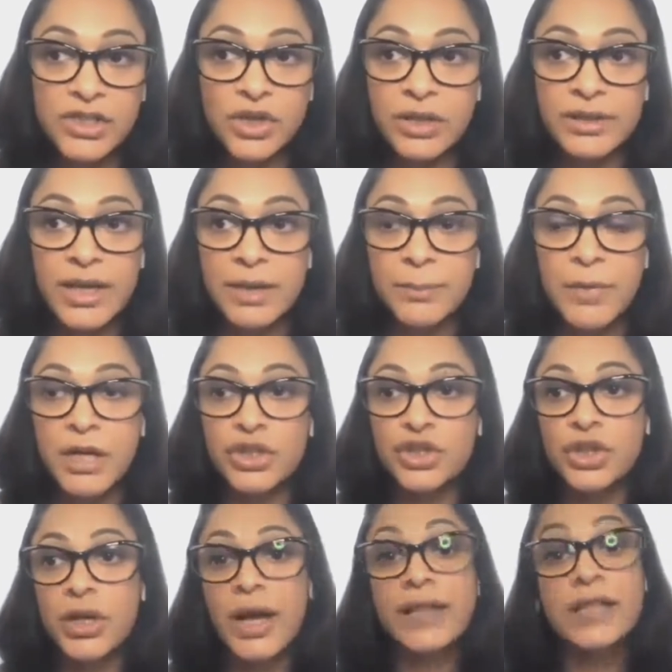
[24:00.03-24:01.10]
not that much
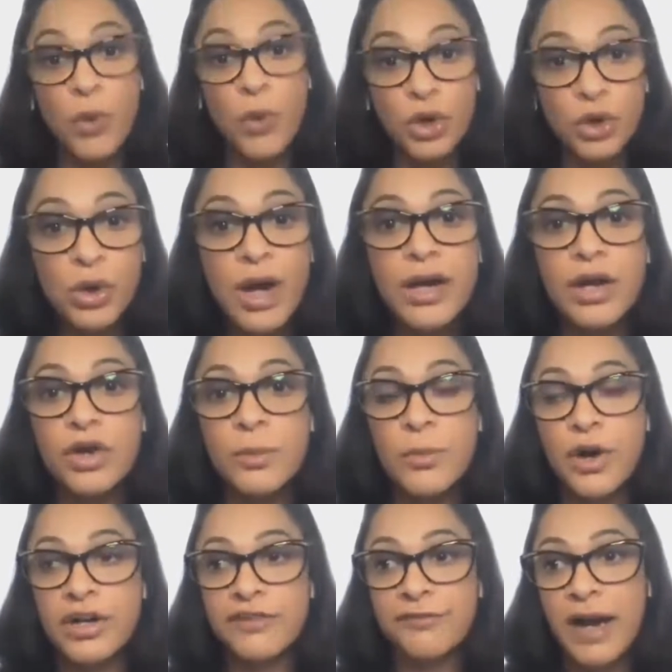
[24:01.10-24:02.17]
and they want to cut down on
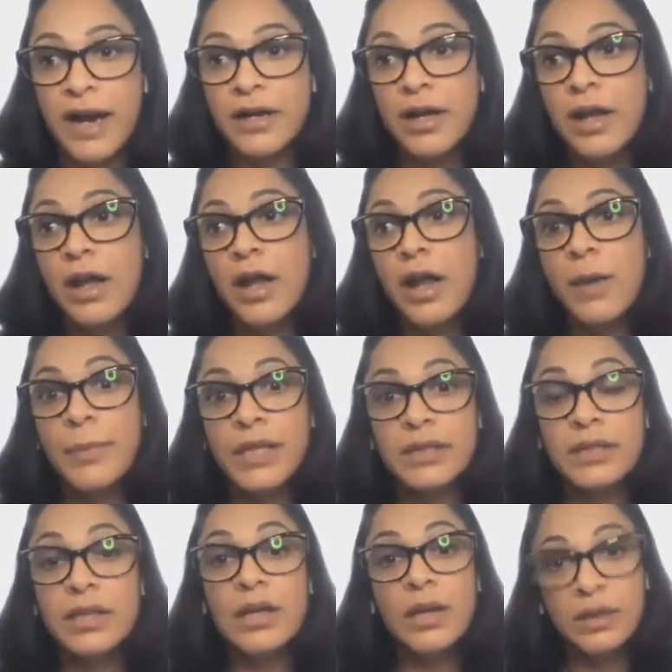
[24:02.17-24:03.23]
body fat, but
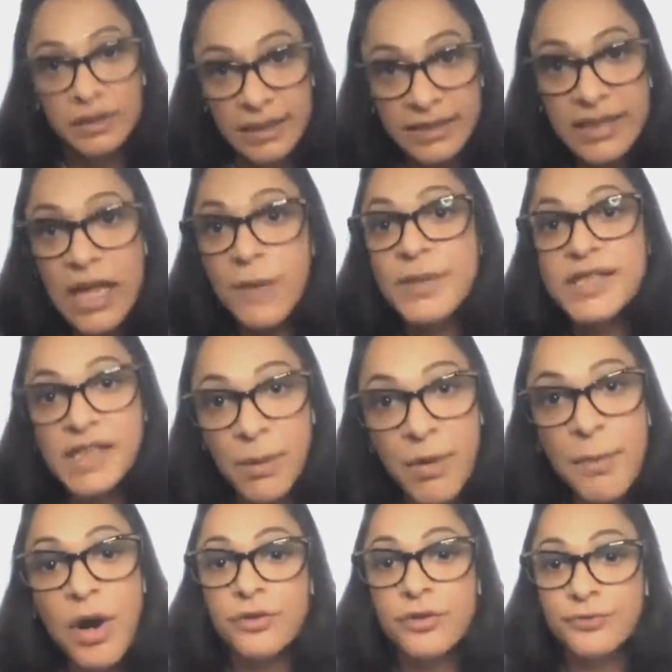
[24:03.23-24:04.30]
there'll be some
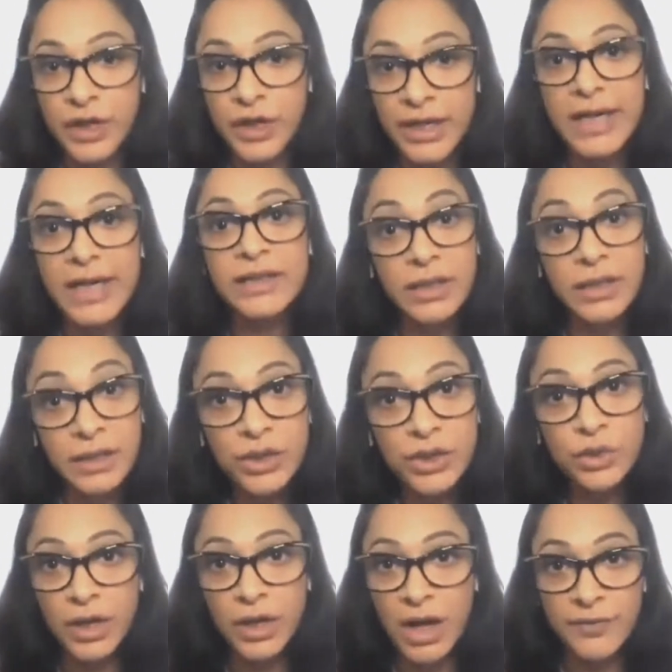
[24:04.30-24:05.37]
amount of training and they need to
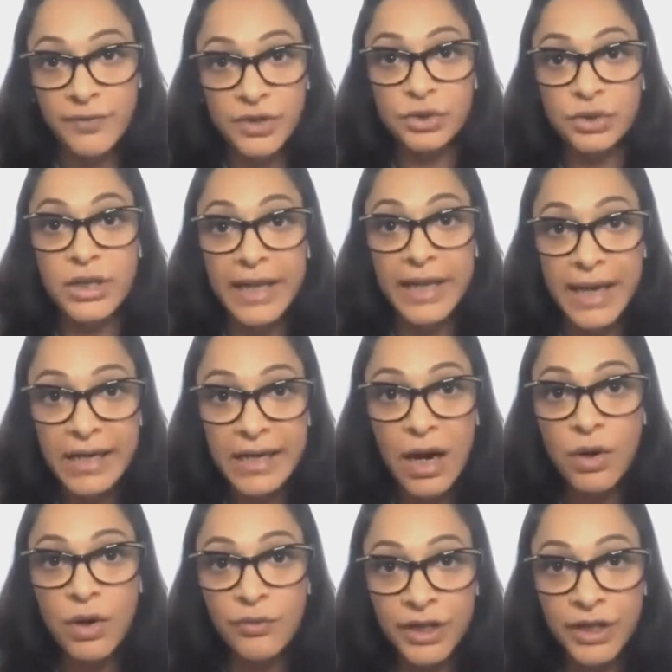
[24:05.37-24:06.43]
recover. So that
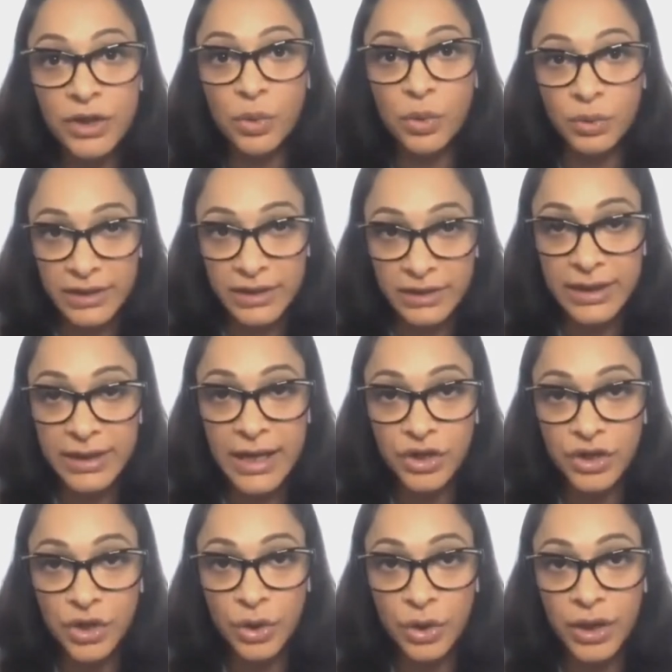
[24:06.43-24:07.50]
8-hour window that they get
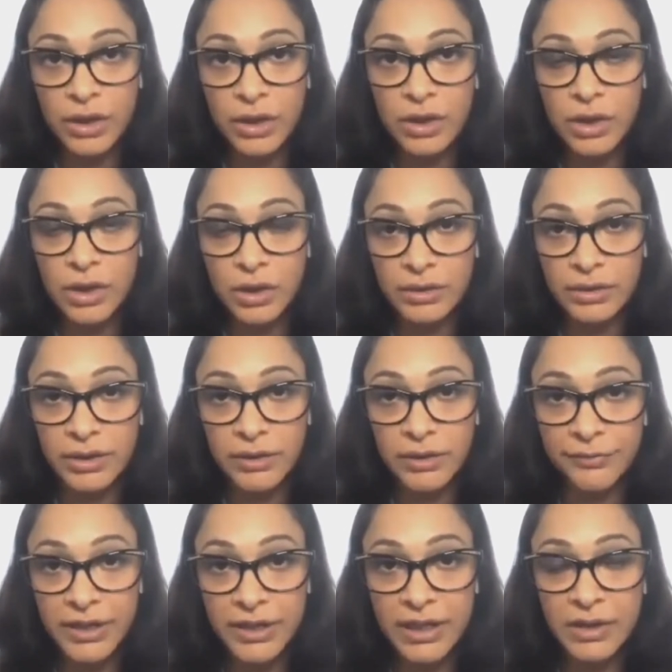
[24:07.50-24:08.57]
during their
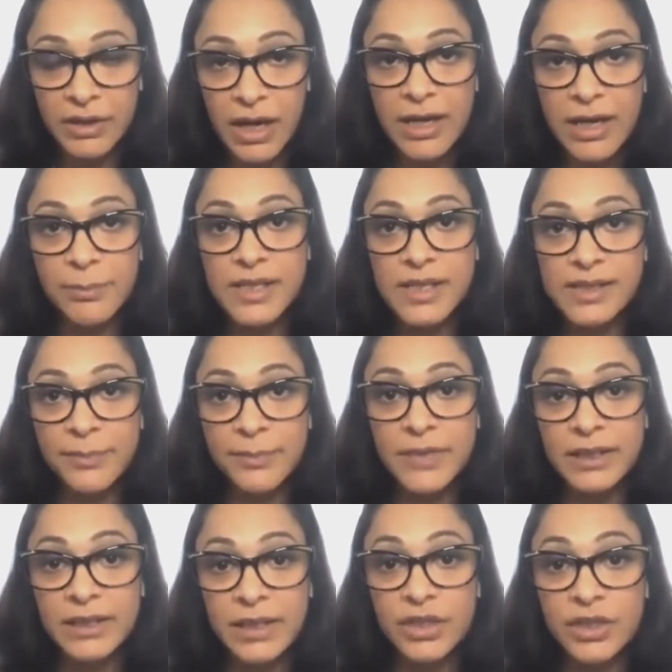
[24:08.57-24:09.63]
feeding time is
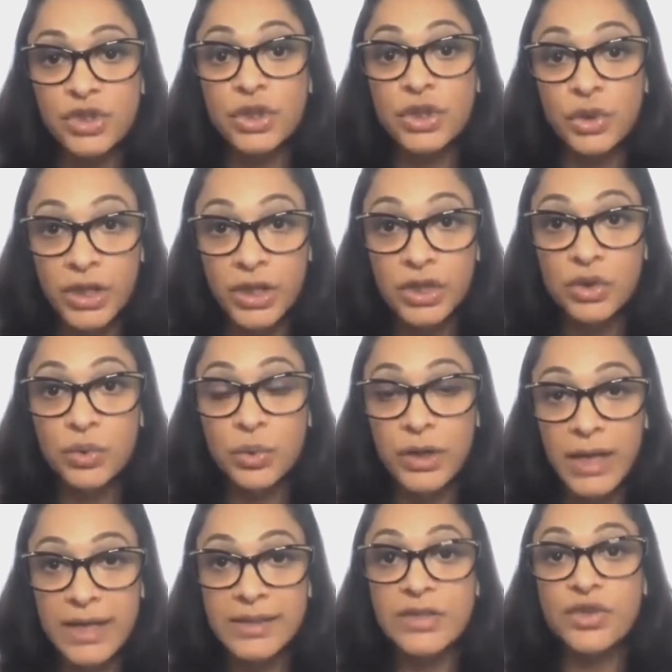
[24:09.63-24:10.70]
something that they should look into
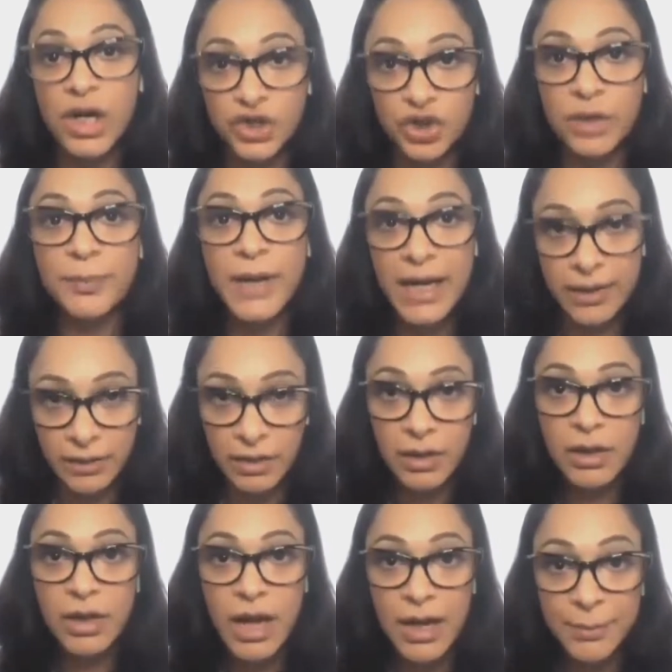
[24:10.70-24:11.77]
as a structured plan,
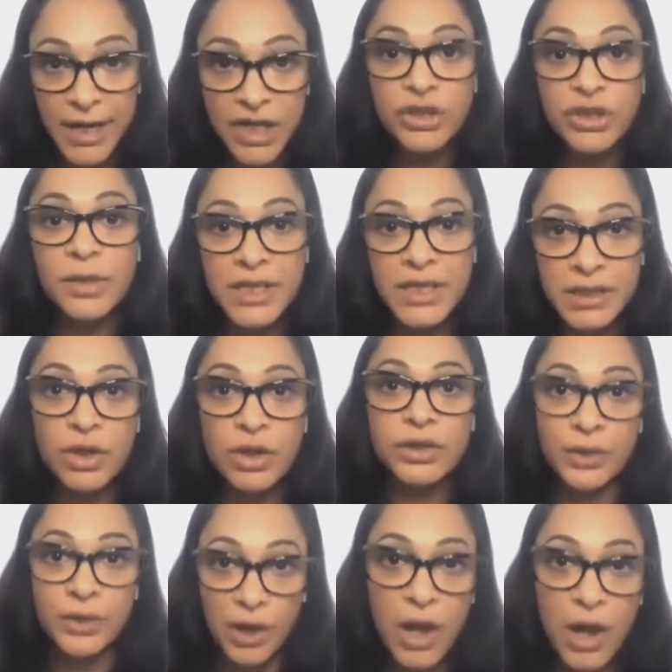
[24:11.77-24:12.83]
and make sure they're meeting all
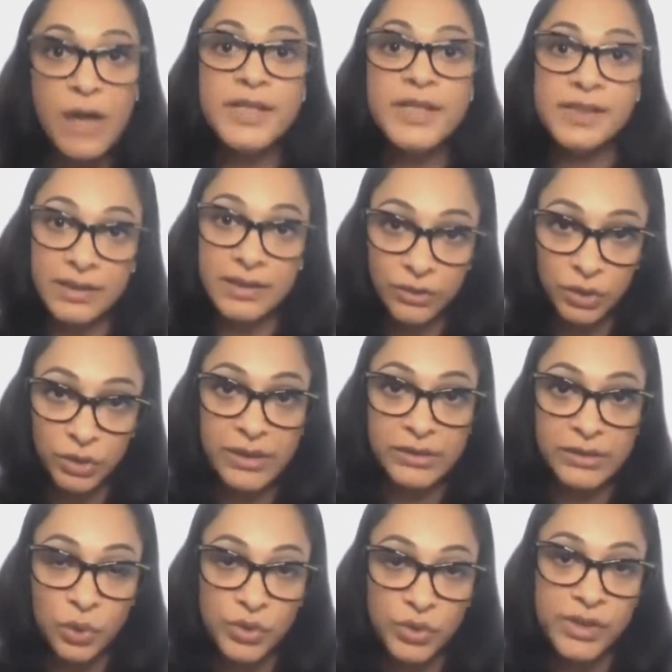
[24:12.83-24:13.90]
their requirements in
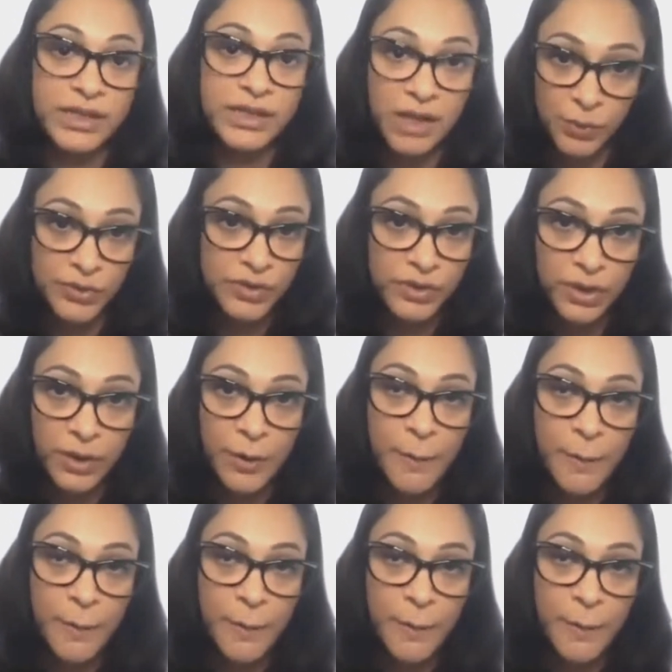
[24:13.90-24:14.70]
those 8 hours.